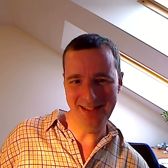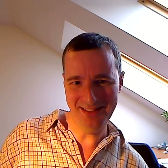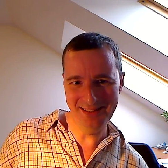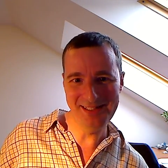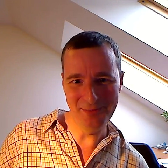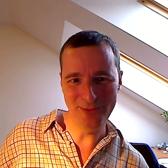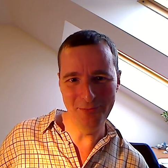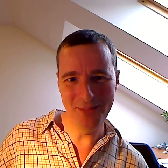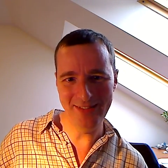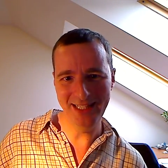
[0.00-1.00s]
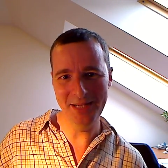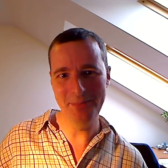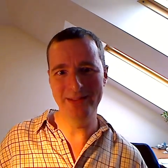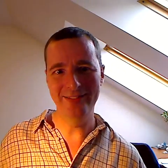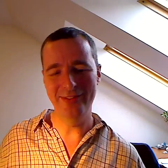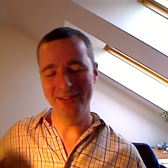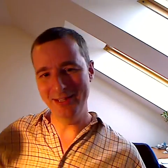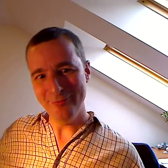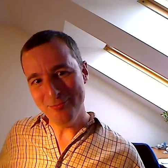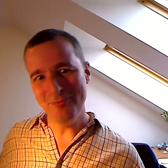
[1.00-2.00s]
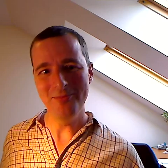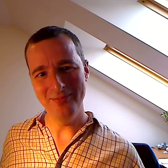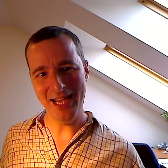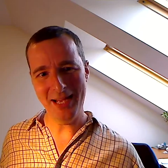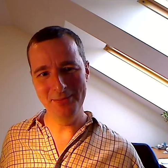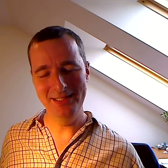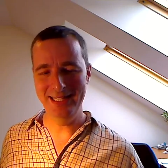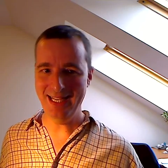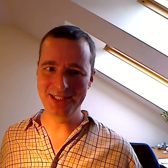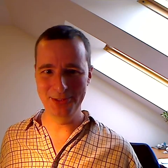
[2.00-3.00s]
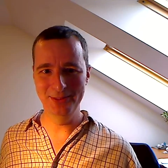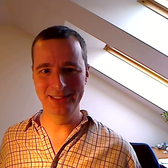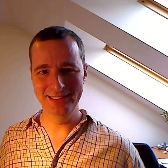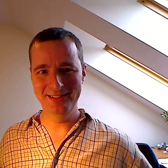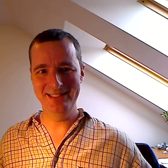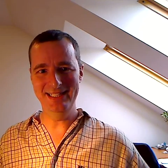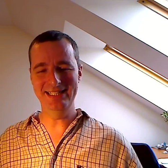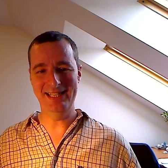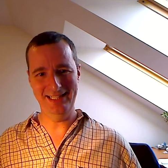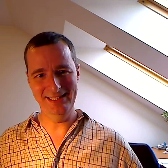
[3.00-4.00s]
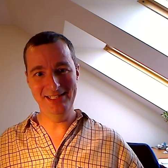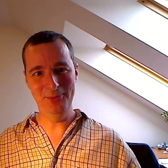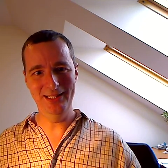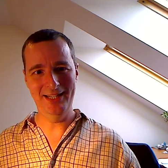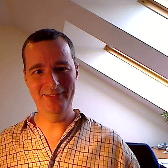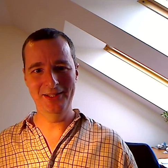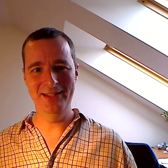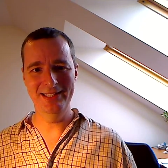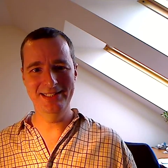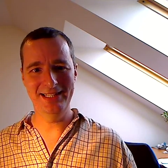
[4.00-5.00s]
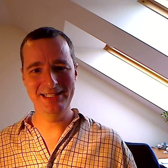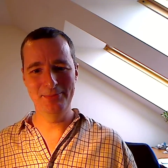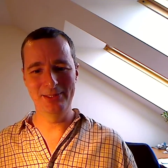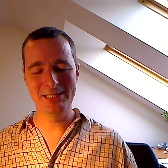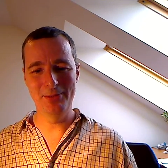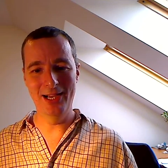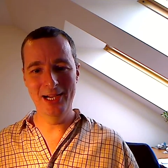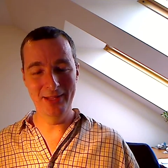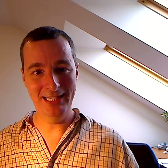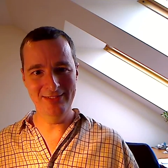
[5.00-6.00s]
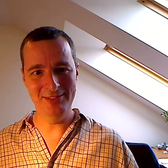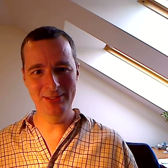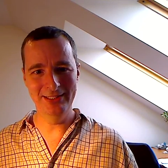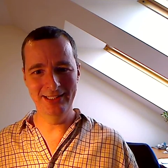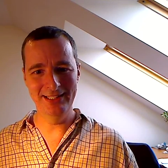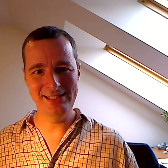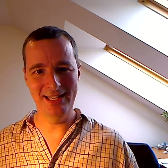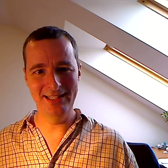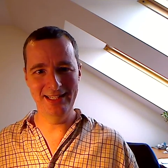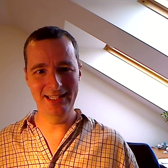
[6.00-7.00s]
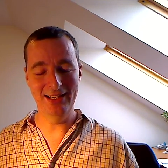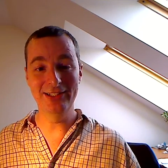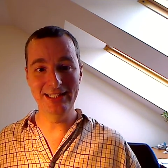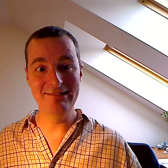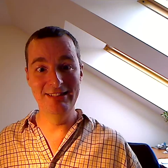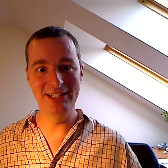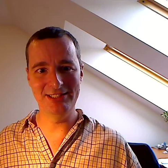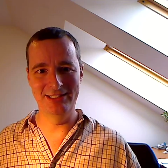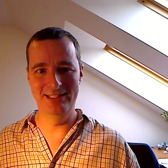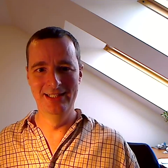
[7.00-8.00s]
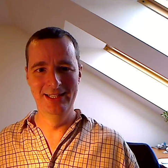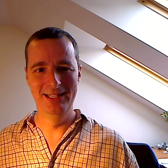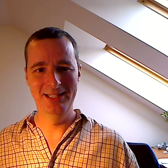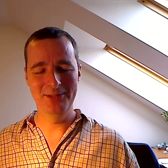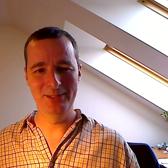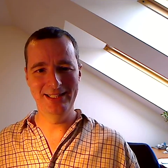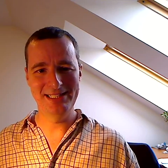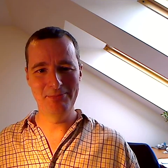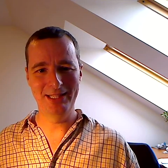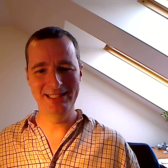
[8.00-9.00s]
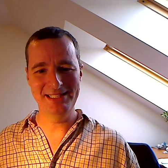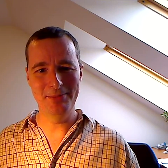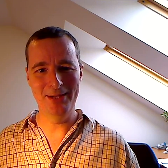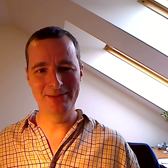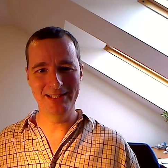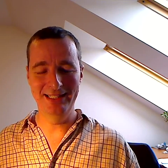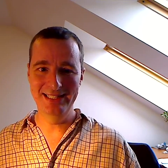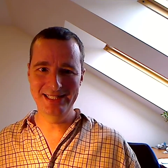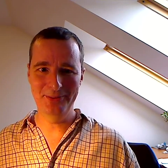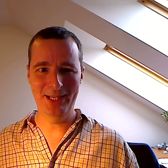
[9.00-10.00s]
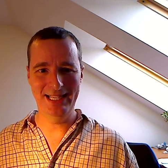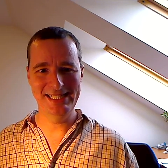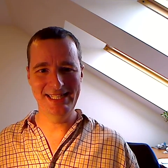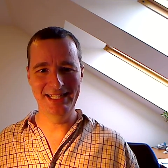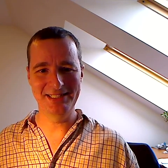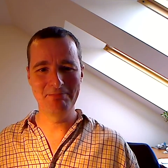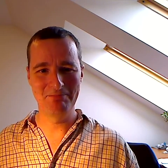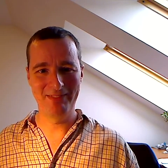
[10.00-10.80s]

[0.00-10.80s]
It'll stop you from giving up, and then for the actual details, you will have to hit the textbooks. But I hope that gives you a good understanding, a good introduction to what aspect is about, at least the way I see it.